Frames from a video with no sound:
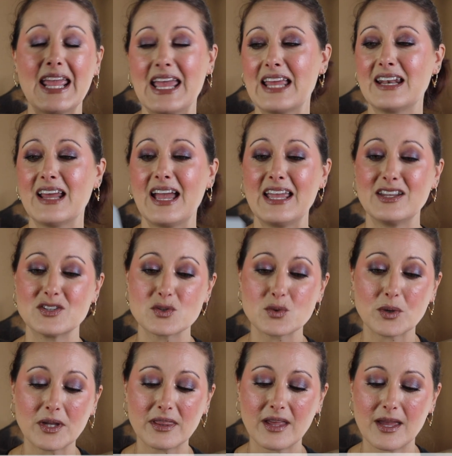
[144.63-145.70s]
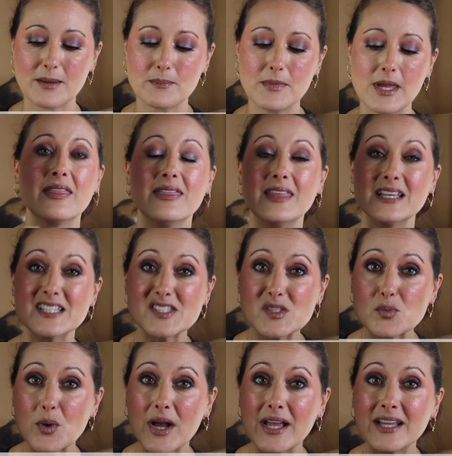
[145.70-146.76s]
and I adore them. This
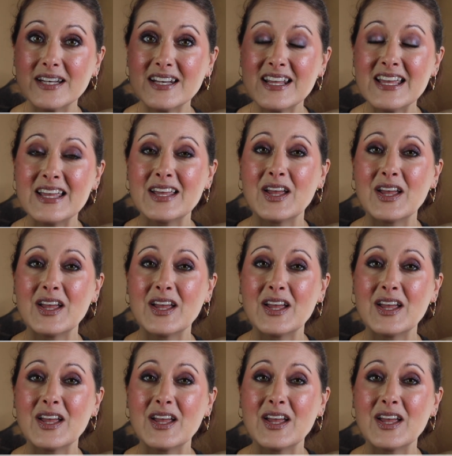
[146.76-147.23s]
one,